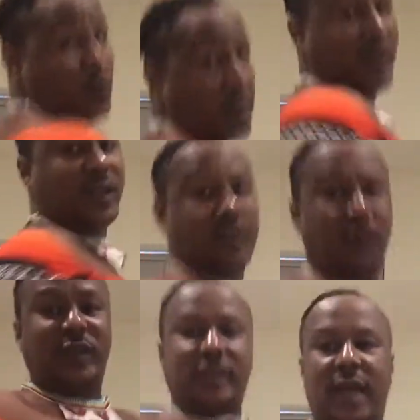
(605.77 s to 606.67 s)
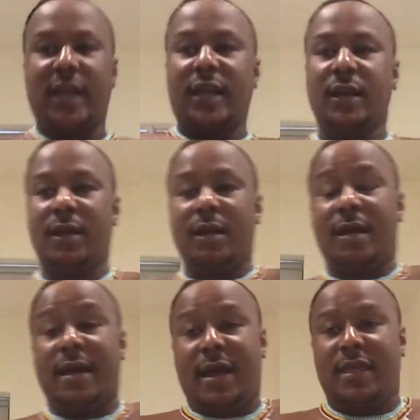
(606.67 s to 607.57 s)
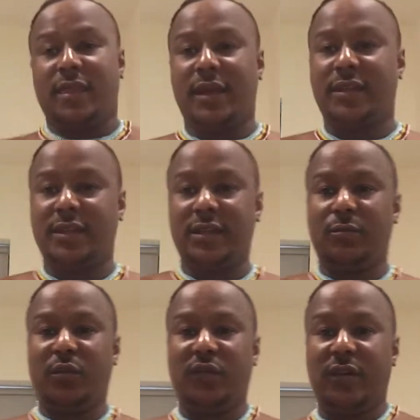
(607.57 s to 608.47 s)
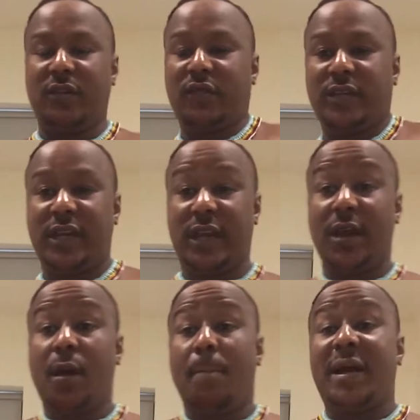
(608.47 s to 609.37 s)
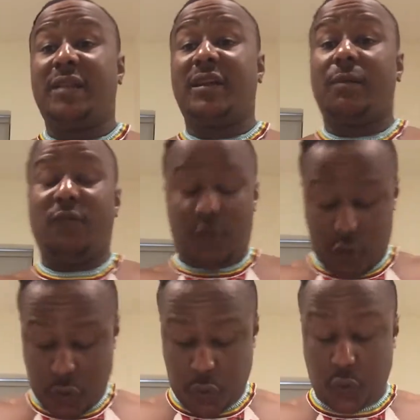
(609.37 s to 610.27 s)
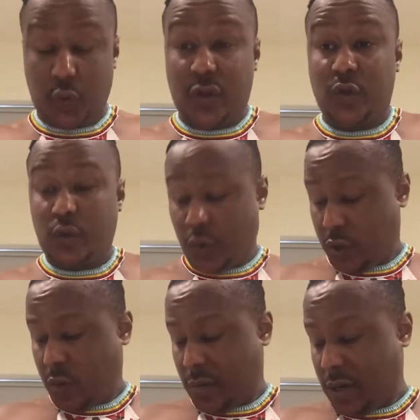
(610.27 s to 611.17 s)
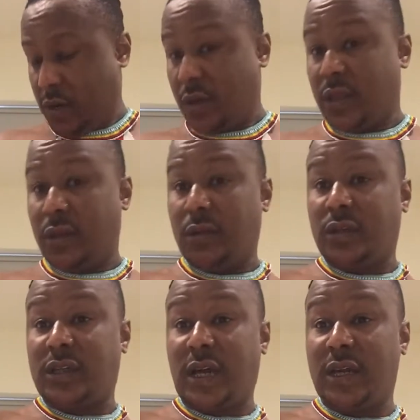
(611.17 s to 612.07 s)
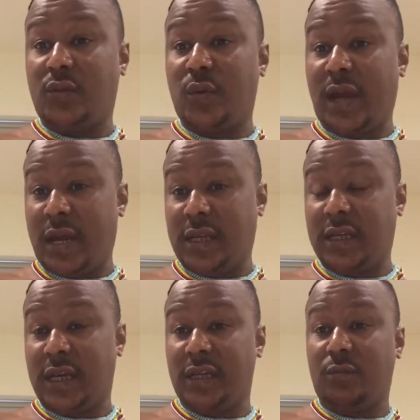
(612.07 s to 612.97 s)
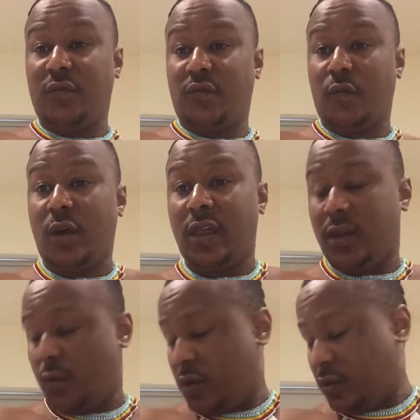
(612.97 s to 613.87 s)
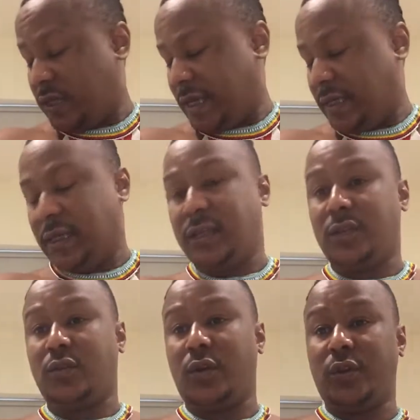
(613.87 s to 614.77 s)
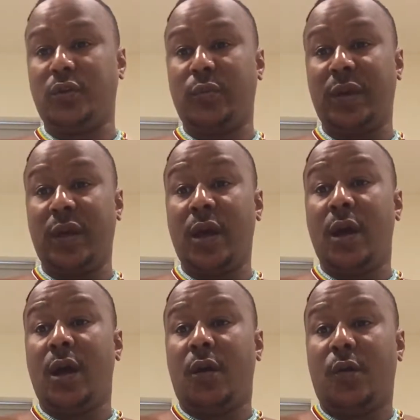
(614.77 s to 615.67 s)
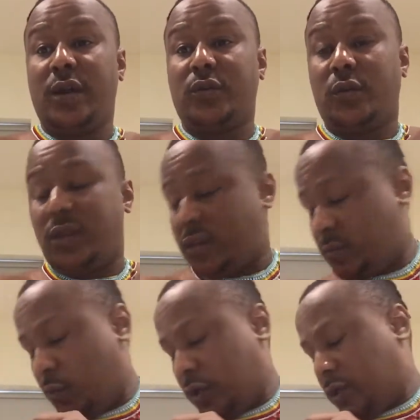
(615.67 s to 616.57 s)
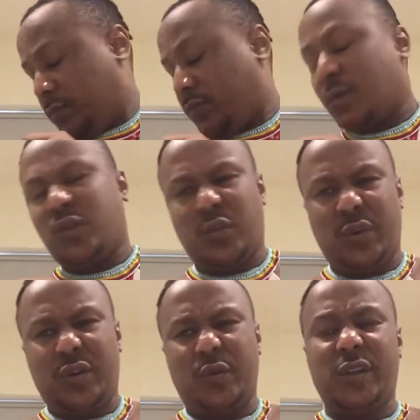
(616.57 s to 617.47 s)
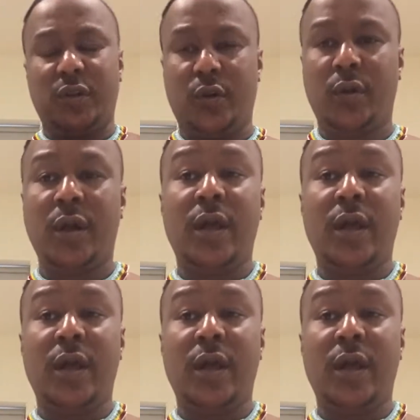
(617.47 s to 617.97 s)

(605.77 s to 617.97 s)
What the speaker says: This is for sagging. I think I did it perfectly for sagging. But for those who want to do it normally, you can tie it where I tied it before, and then when you tighten it, it's going to be right on the spot. Or should we do it? No.